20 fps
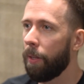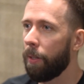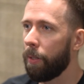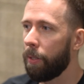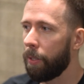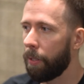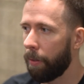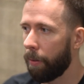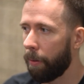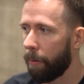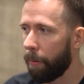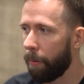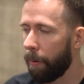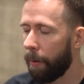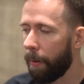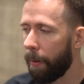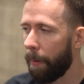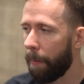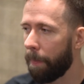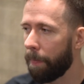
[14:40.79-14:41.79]

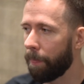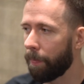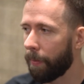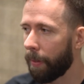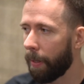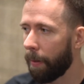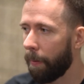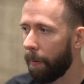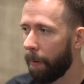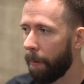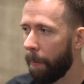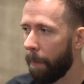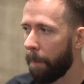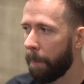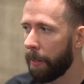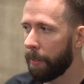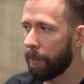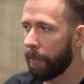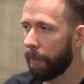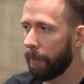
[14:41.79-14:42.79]
So
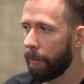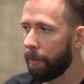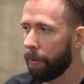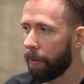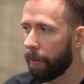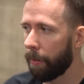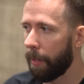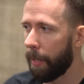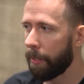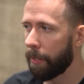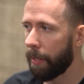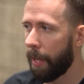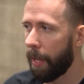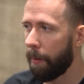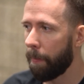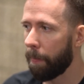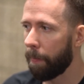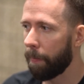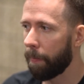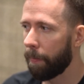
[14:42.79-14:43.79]
basically during that
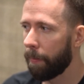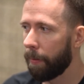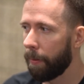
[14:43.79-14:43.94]
time,